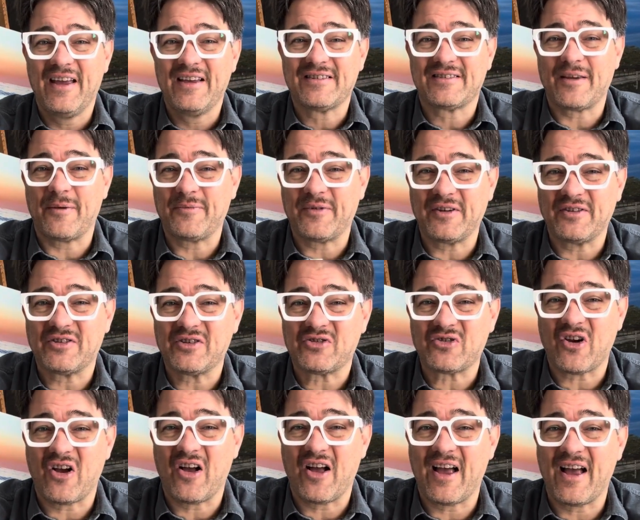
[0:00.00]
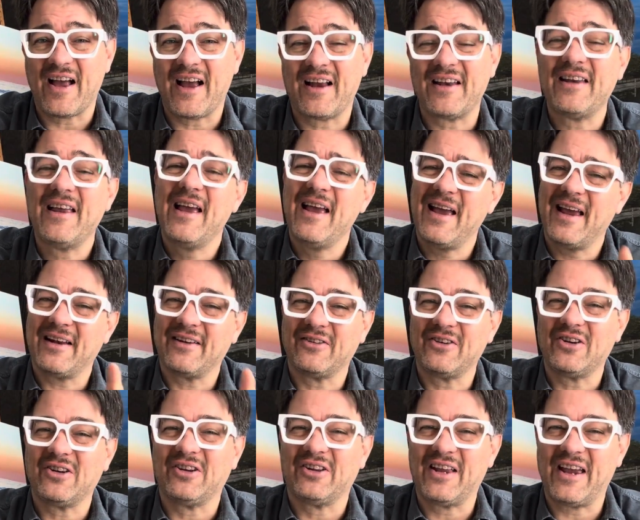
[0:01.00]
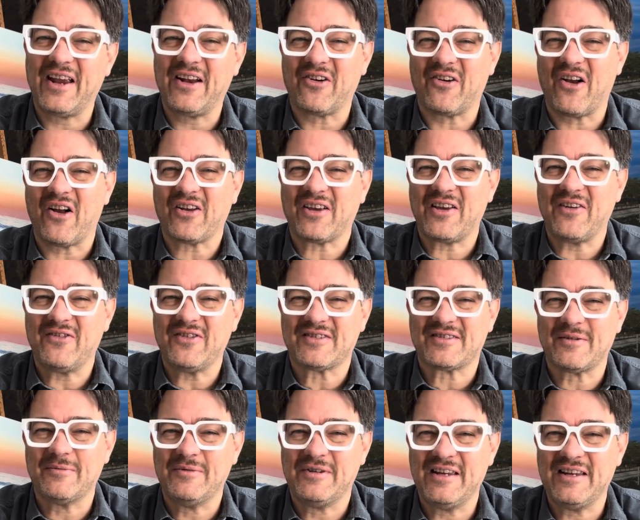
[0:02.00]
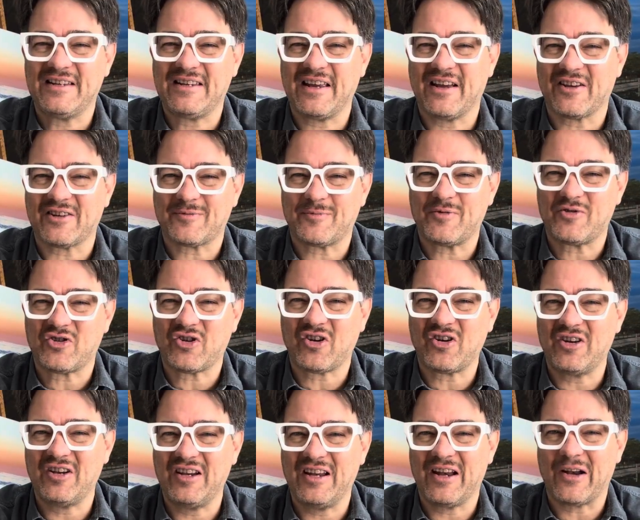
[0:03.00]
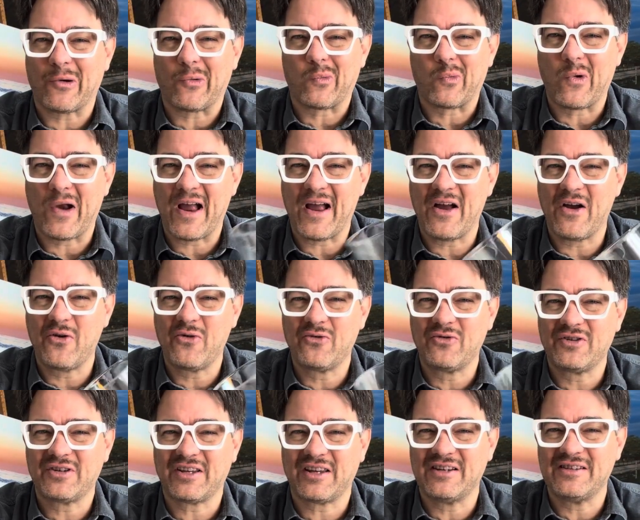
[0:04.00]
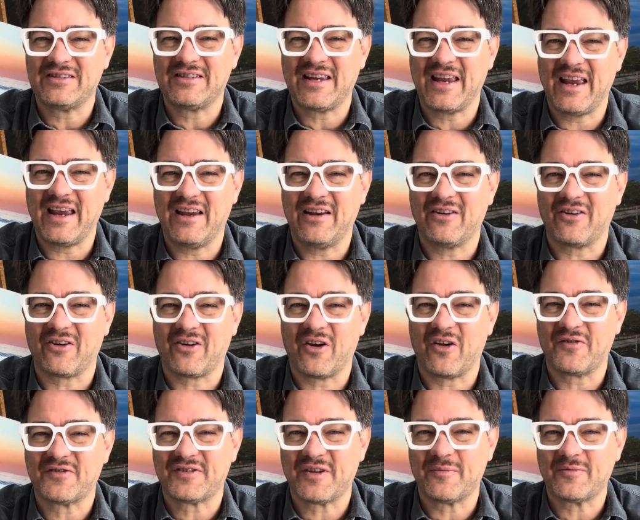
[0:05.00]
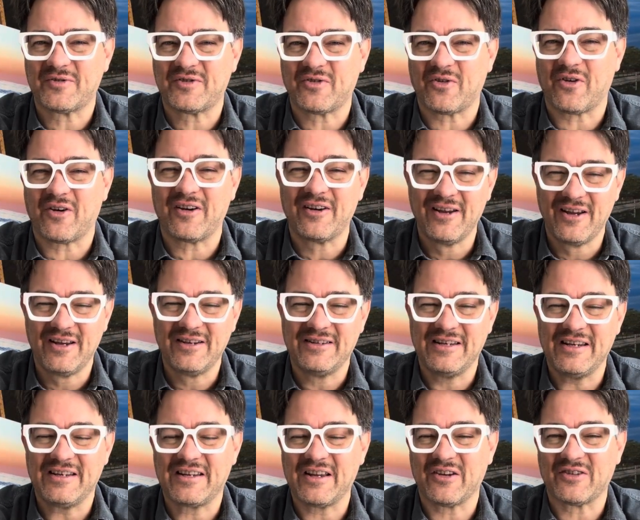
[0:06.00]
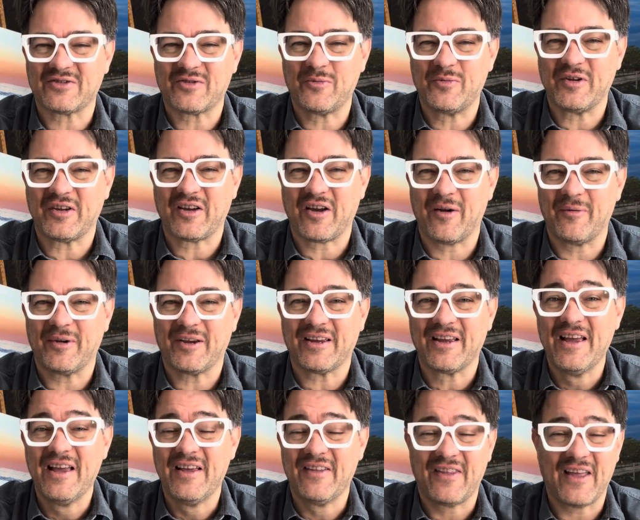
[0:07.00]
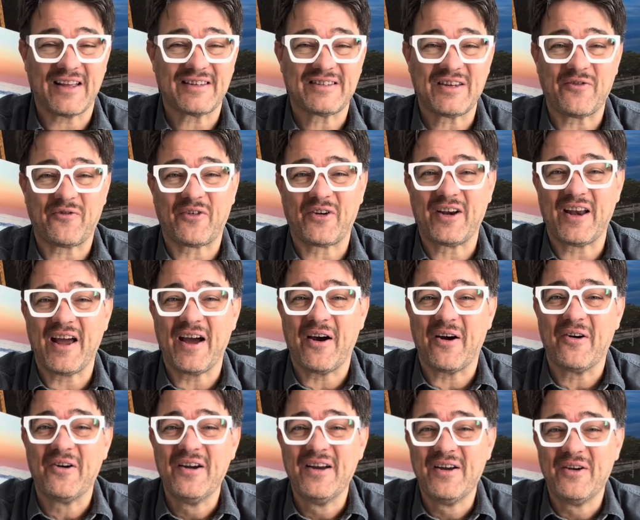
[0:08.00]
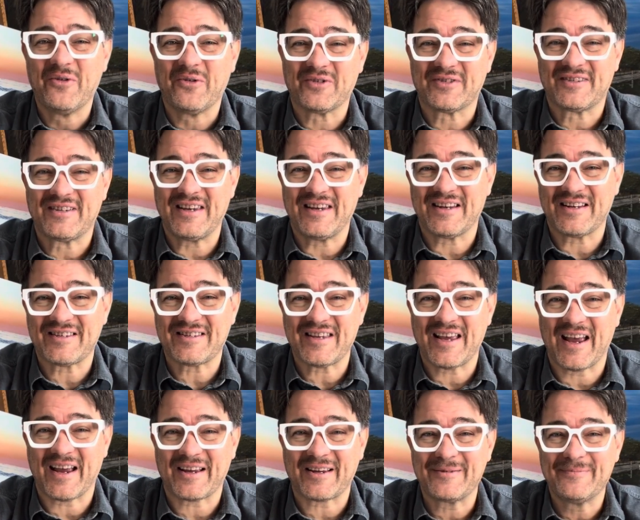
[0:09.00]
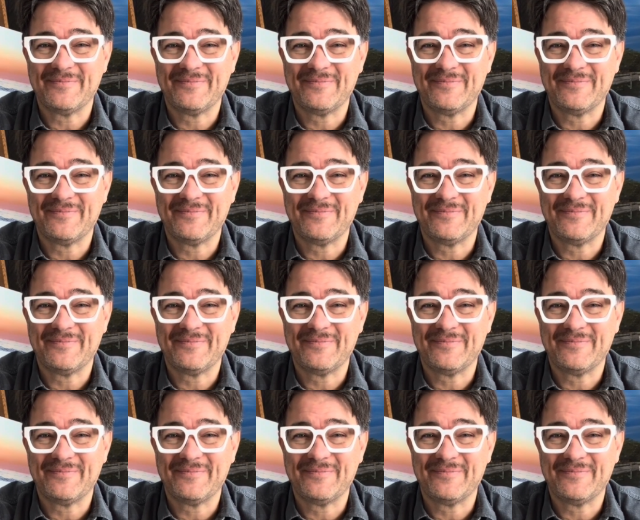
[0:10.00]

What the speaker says: something to draw on, and a little later I'll give you some details, but you're going to need a round container of some sort. Details will be coming. That's it for now. We'll see you in a sec.